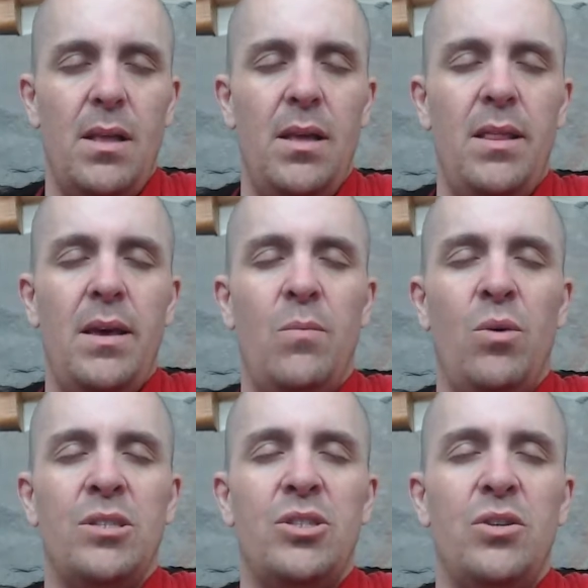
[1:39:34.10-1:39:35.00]
And then
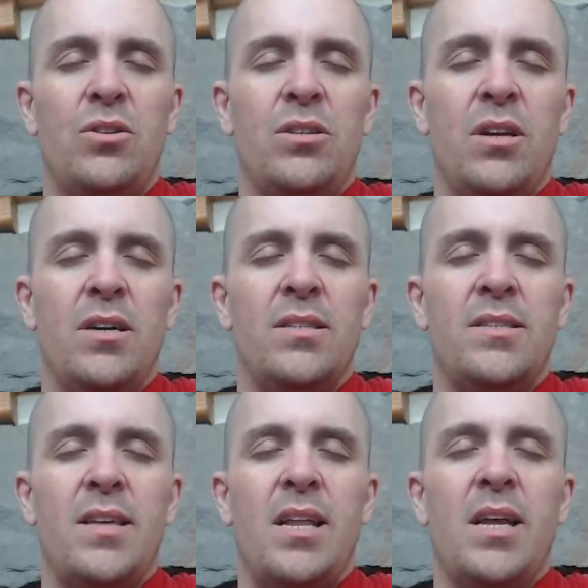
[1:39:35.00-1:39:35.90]
once you're done
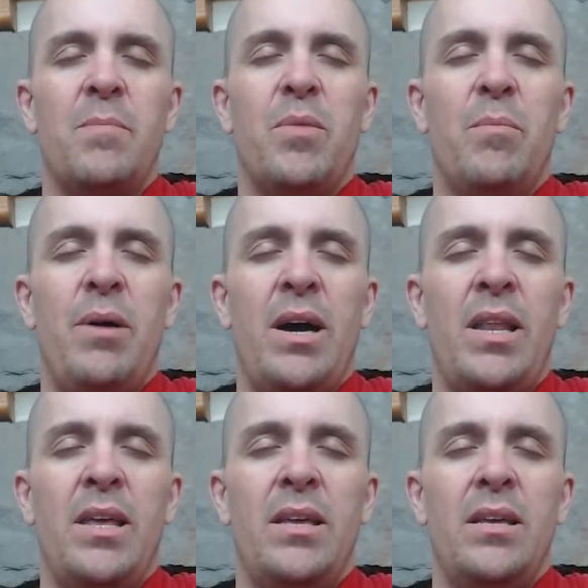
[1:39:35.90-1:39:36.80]
setting up the
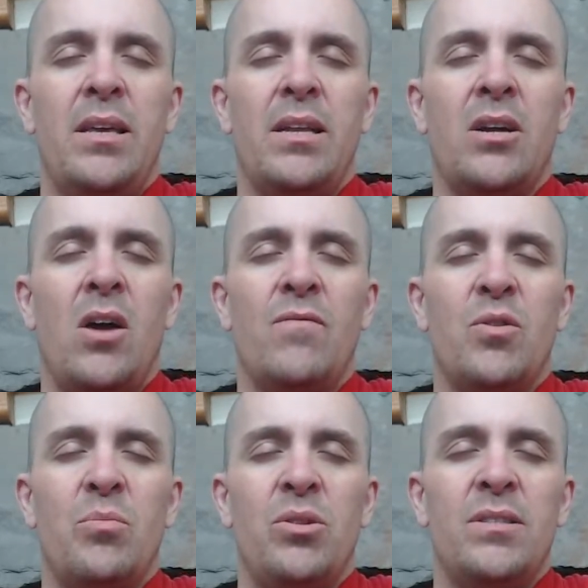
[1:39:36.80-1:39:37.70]
body in a
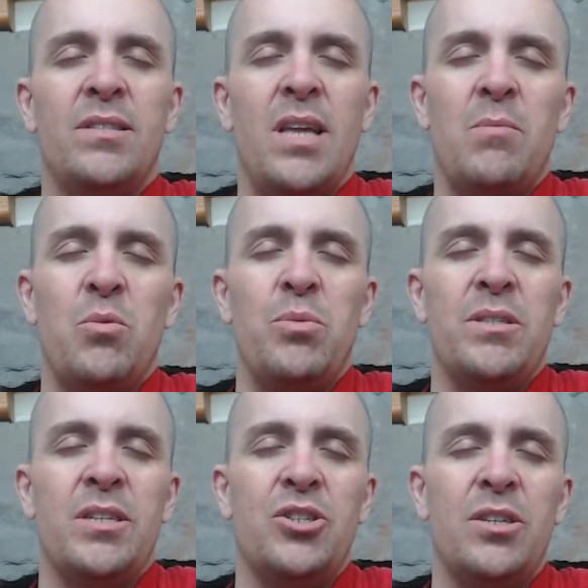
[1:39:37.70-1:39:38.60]
comfortable and stable
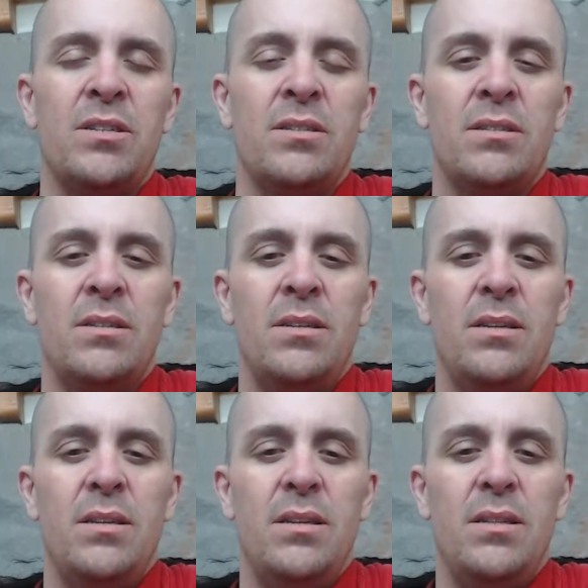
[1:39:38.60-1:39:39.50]
position,
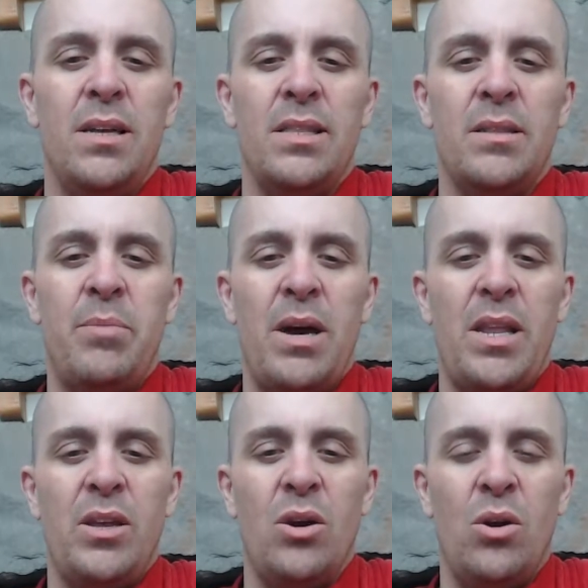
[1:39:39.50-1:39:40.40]
let the
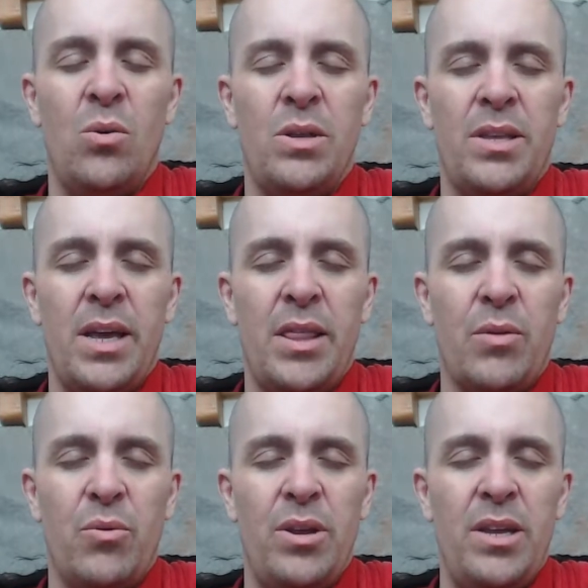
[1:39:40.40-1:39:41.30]
body go and take
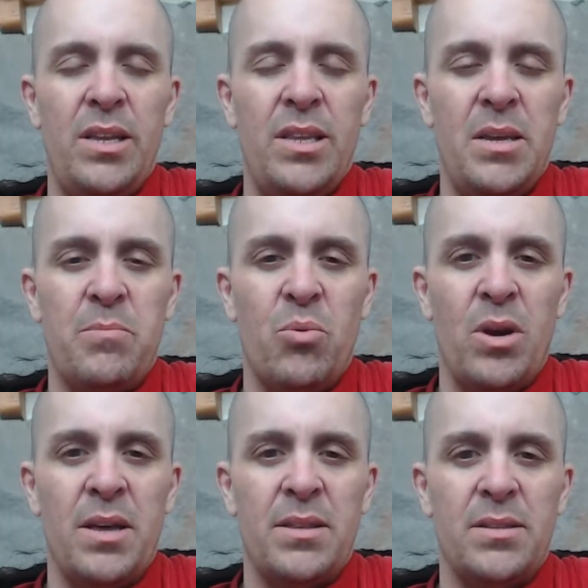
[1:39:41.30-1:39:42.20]
3 deep
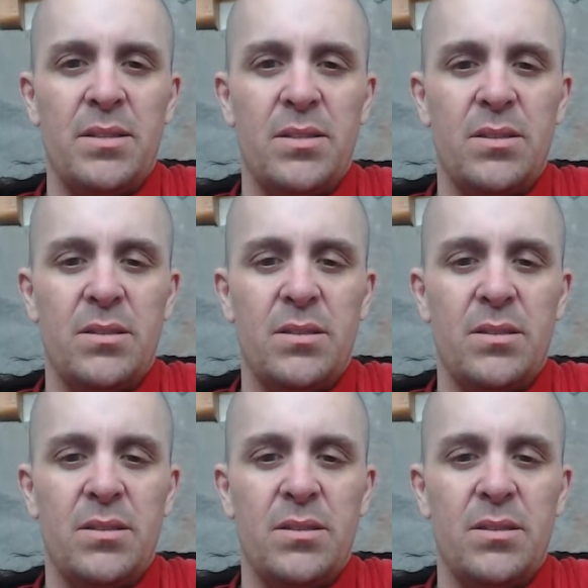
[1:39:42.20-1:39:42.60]
breaths.